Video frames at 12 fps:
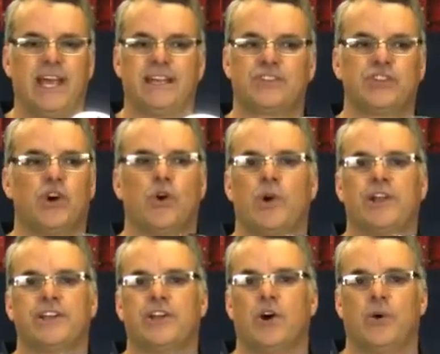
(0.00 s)
has nowhere
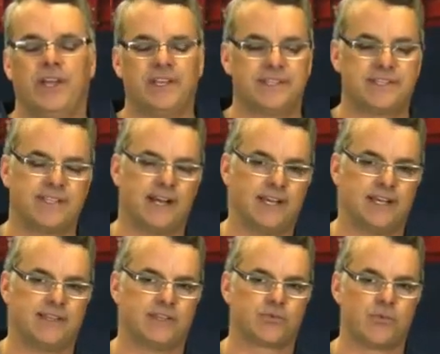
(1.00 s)
to go. It is stuck in
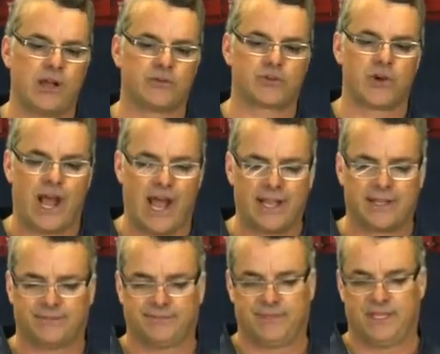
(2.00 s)
this round track.
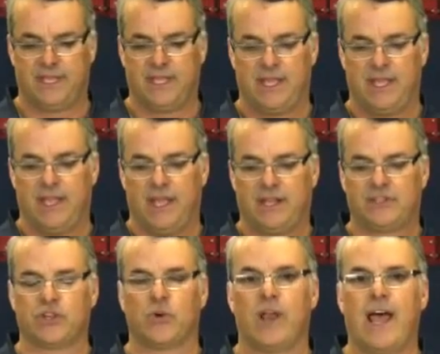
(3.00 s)
And
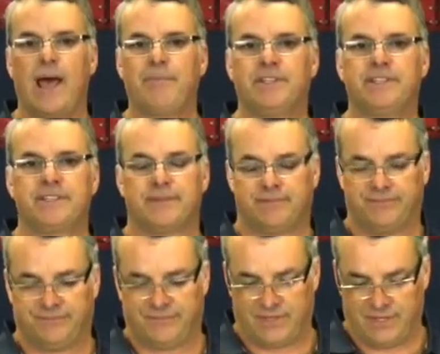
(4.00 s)
so what happens?
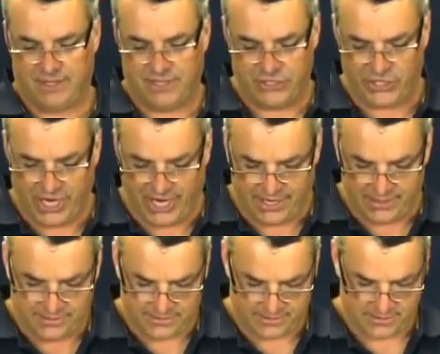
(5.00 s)
The chain
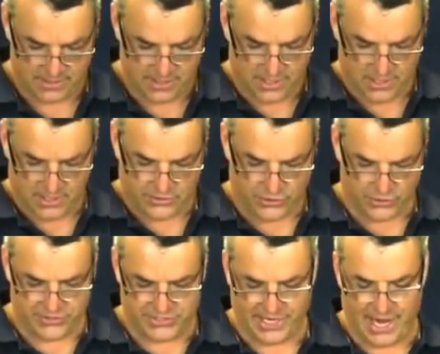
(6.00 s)

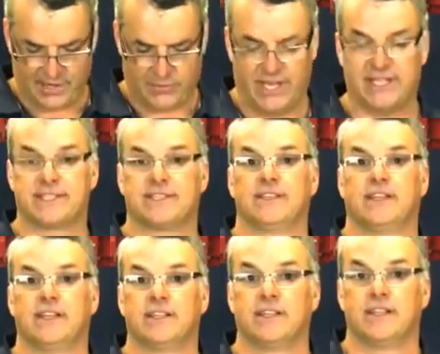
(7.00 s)
turns sideways.
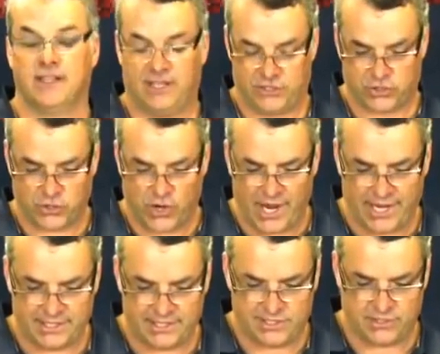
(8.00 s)
It's
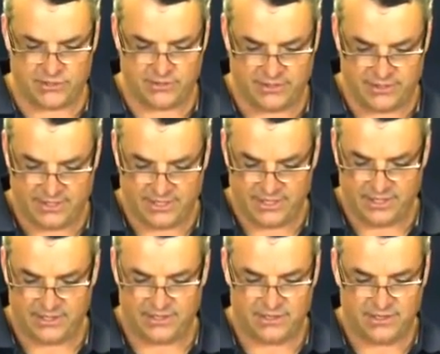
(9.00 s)
trying to
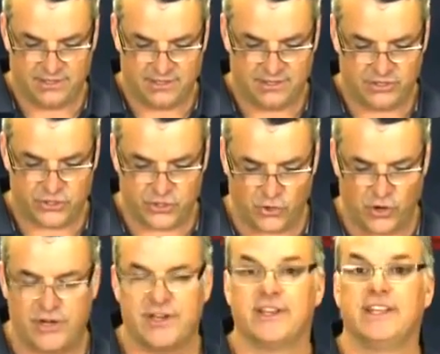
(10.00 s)

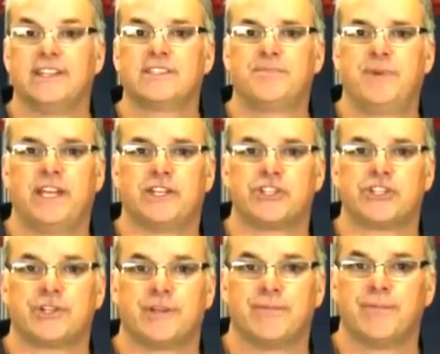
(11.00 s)
shorten its pitch,
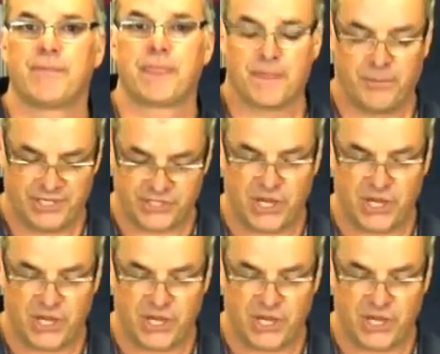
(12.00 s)
but it's